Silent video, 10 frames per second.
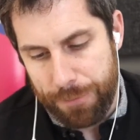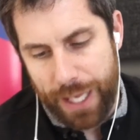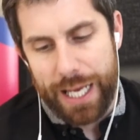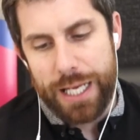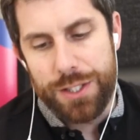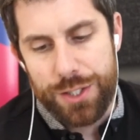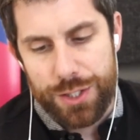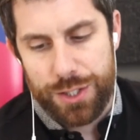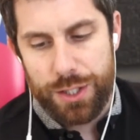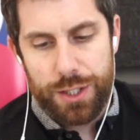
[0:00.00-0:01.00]

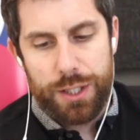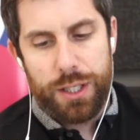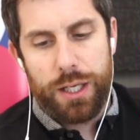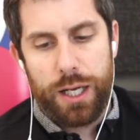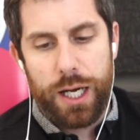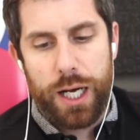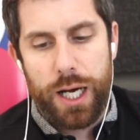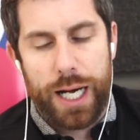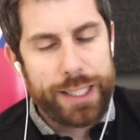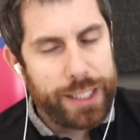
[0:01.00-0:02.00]
is,
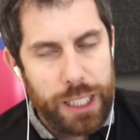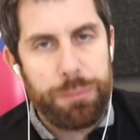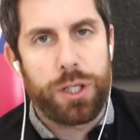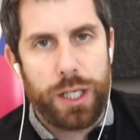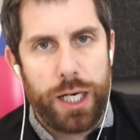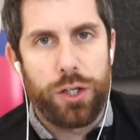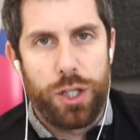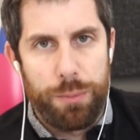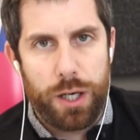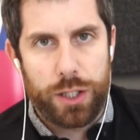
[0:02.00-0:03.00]
and keep your eye on
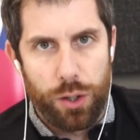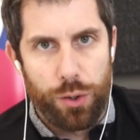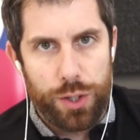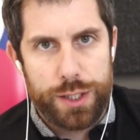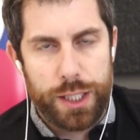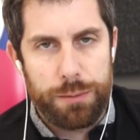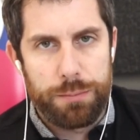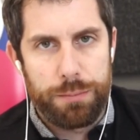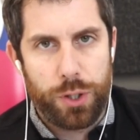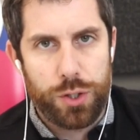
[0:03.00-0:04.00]
the market all the time,
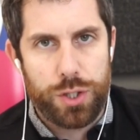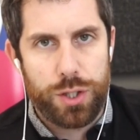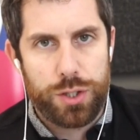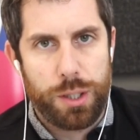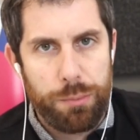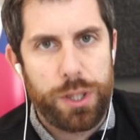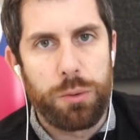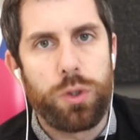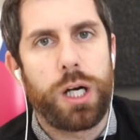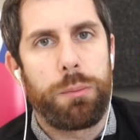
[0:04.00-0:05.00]
because something
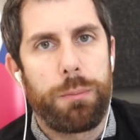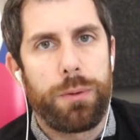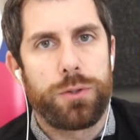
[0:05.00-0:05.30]
will come up.